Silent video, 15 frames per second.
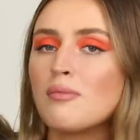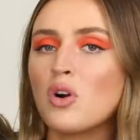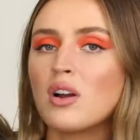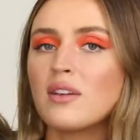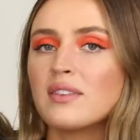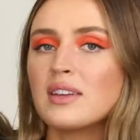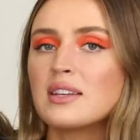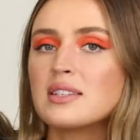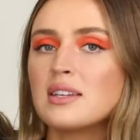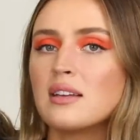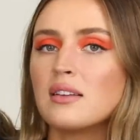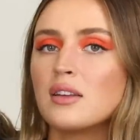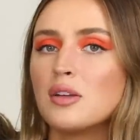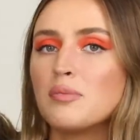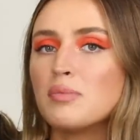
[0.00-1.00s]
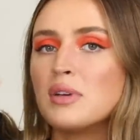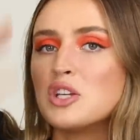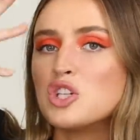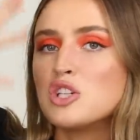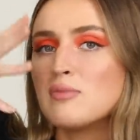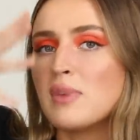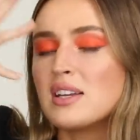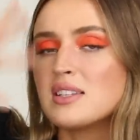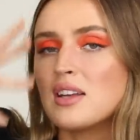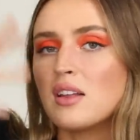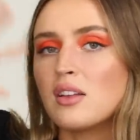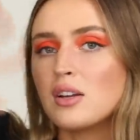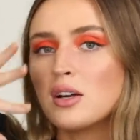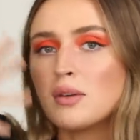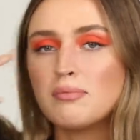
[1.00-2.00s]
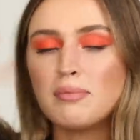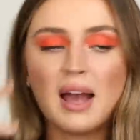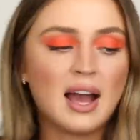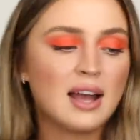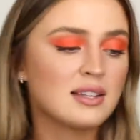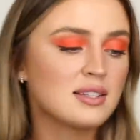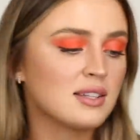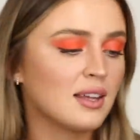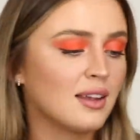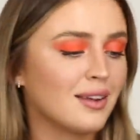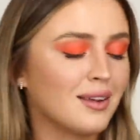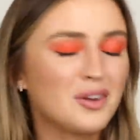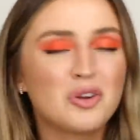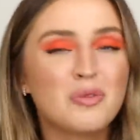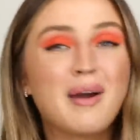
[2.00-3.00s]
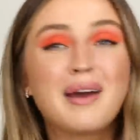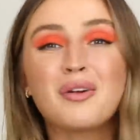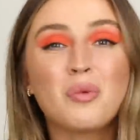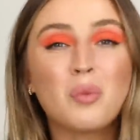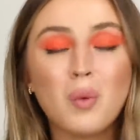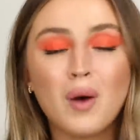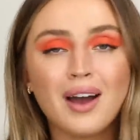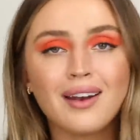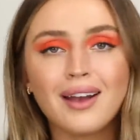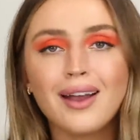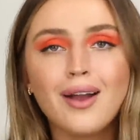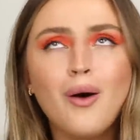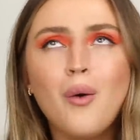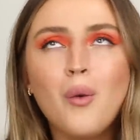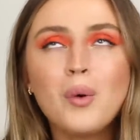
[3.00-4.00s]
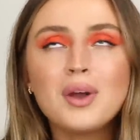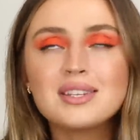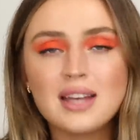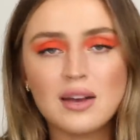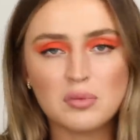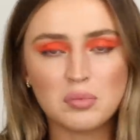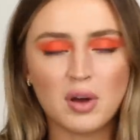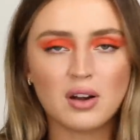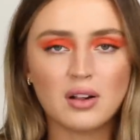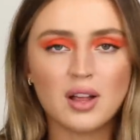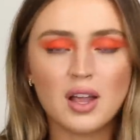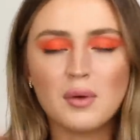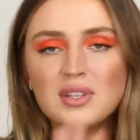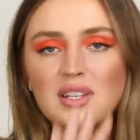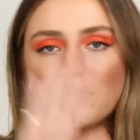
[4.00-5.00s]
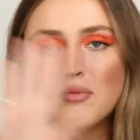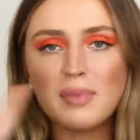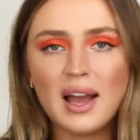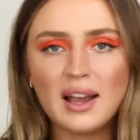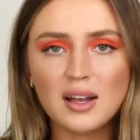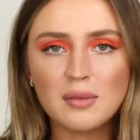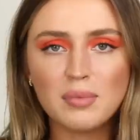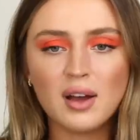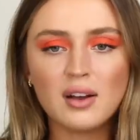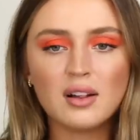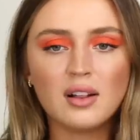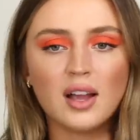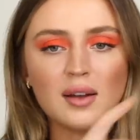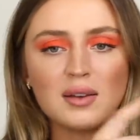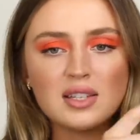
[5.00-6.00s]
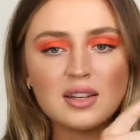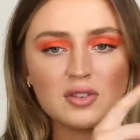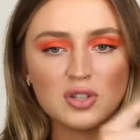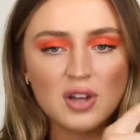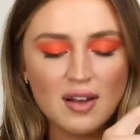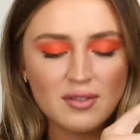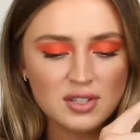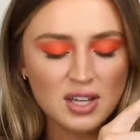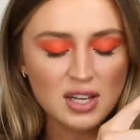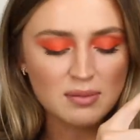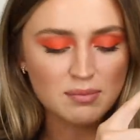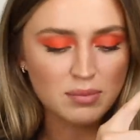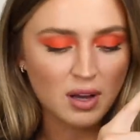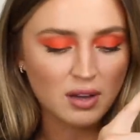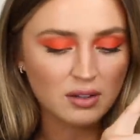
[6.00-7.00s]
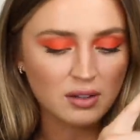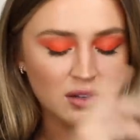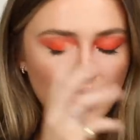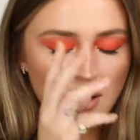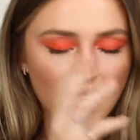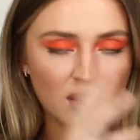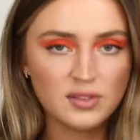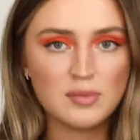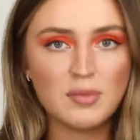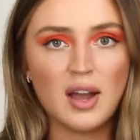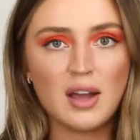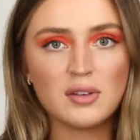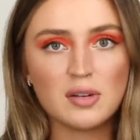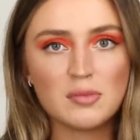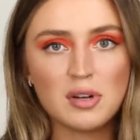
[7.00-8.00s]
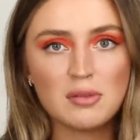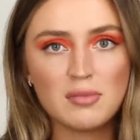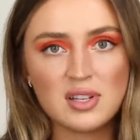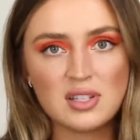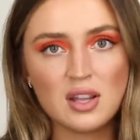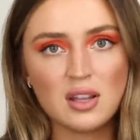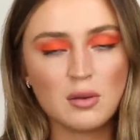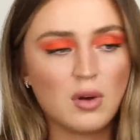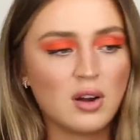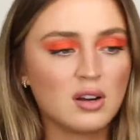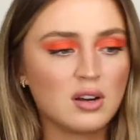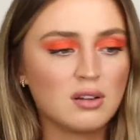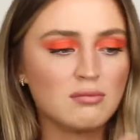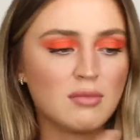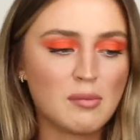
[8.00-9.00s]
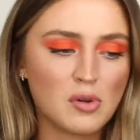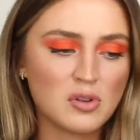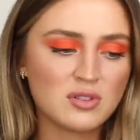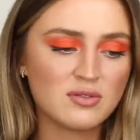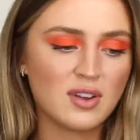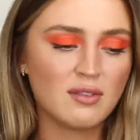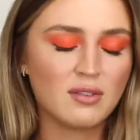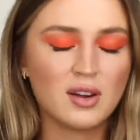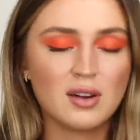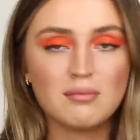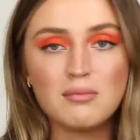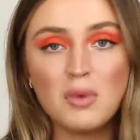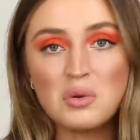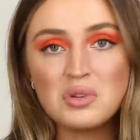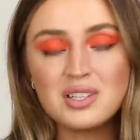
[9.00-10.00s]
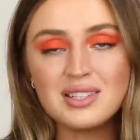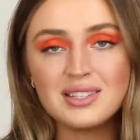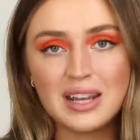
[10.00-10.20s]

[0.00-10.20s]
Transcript: Amoravixa little peachy micellar pads thing, no matter what, I always have a bottle. I always have a backup bottle. I always have a travel size bottle of the Bioderma Micellar Water, my most favorite, most